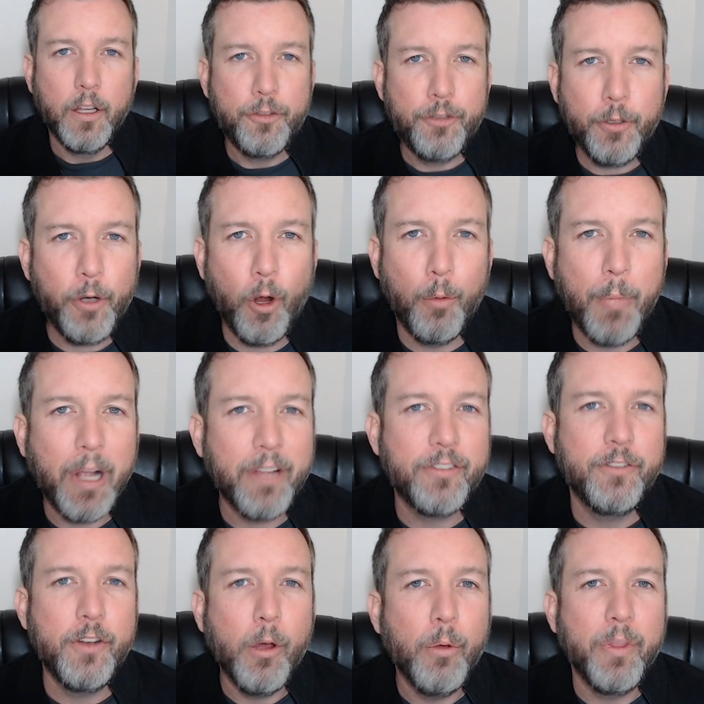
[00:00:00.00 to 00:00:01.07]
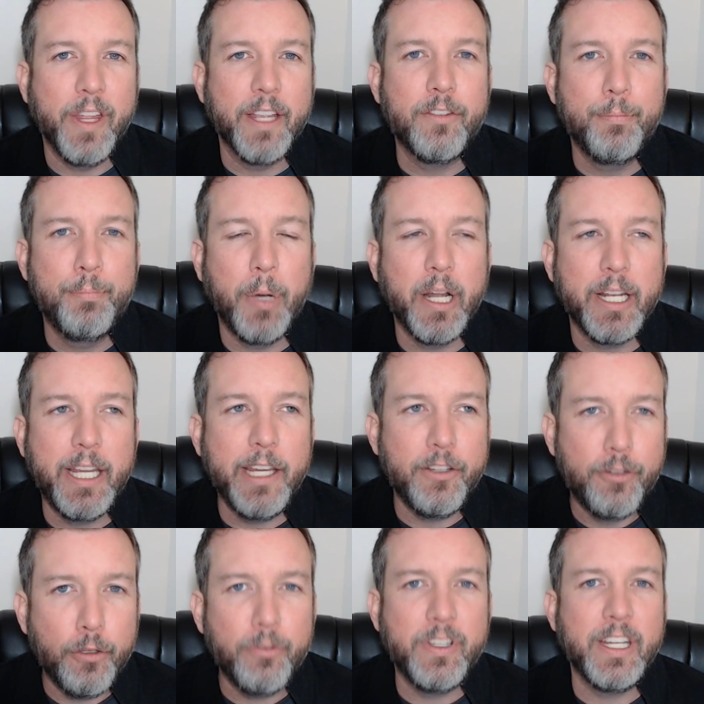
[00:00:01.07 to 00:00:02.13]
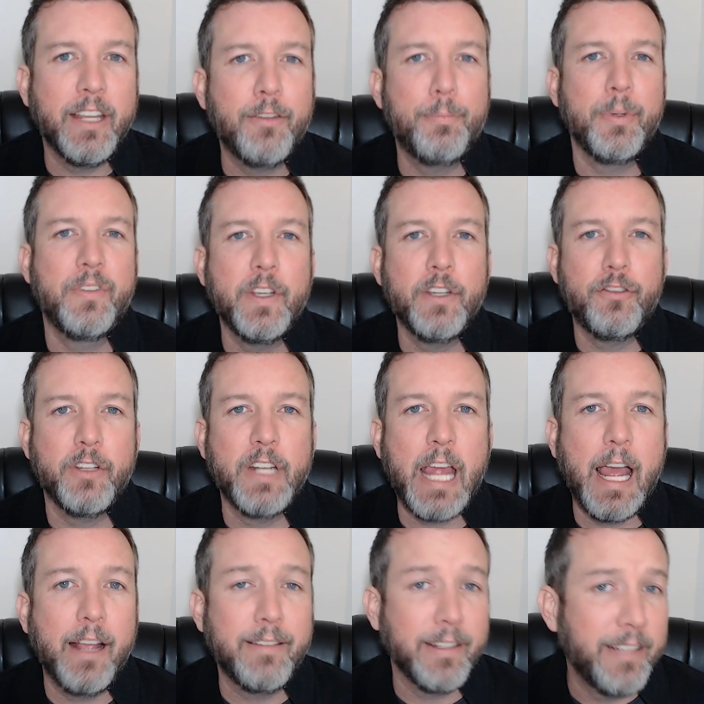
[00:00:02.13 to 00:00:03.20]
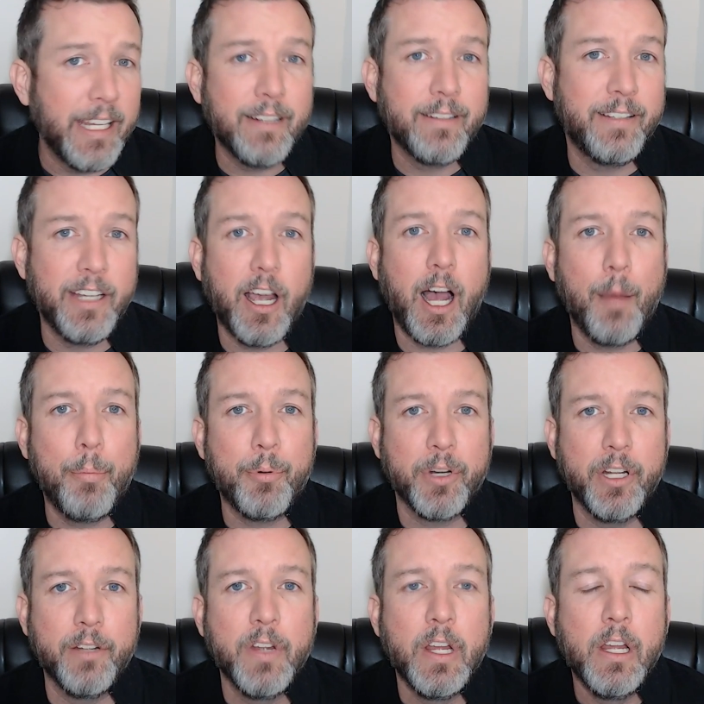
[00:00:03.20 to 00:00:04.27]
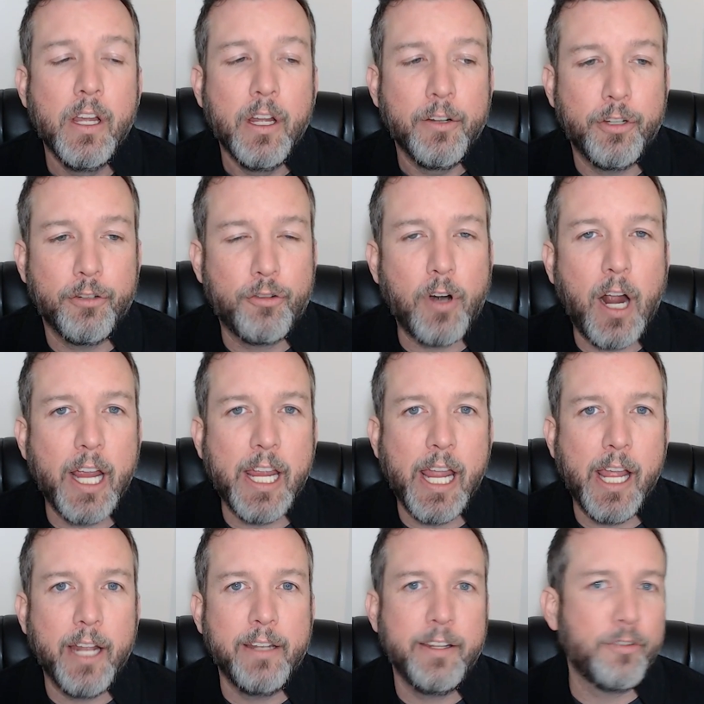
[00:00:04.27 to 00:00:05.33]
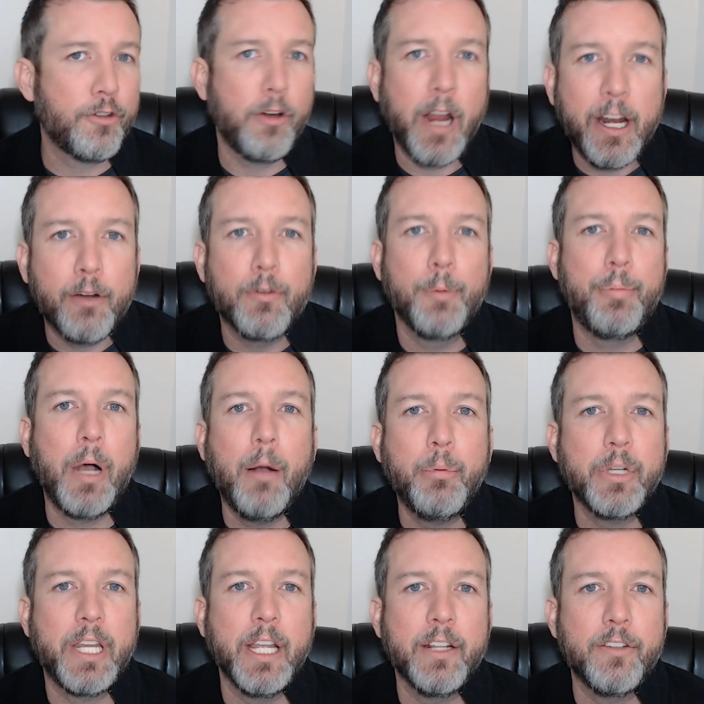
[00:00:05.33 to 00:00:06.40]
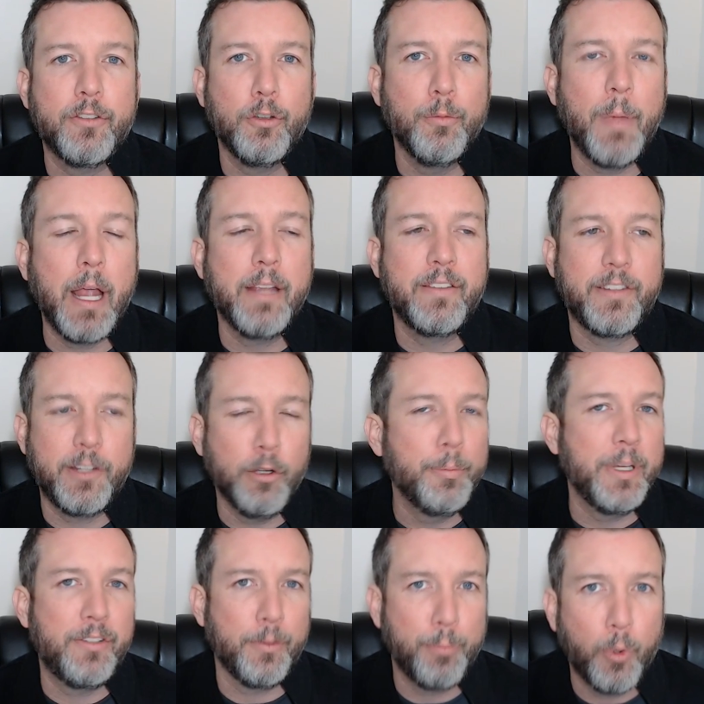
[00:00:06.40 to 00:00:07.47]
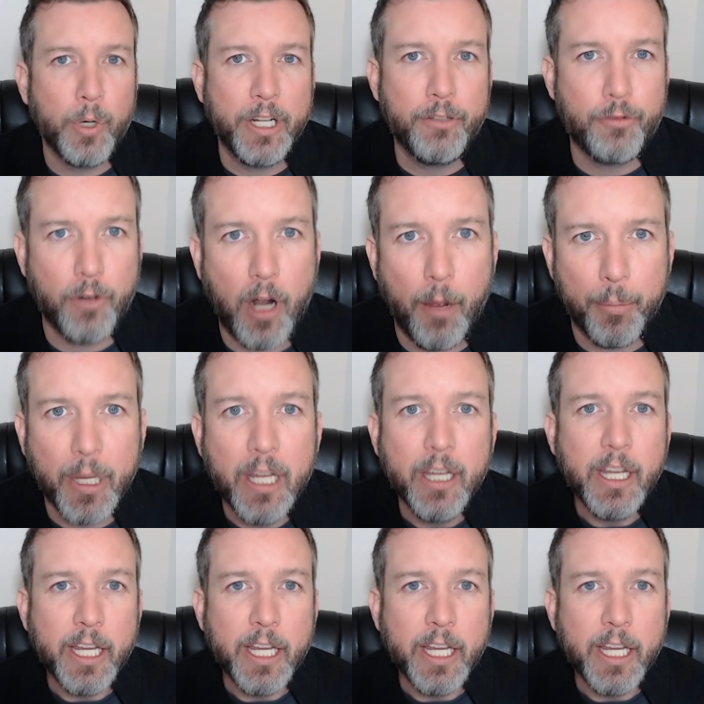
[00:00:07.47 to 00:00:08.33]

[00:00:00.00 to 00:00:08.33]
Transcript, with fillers: Sciutto must know this, but he's using his position as a DNC operative to try and discredit Republicans who might still be supporting Trump.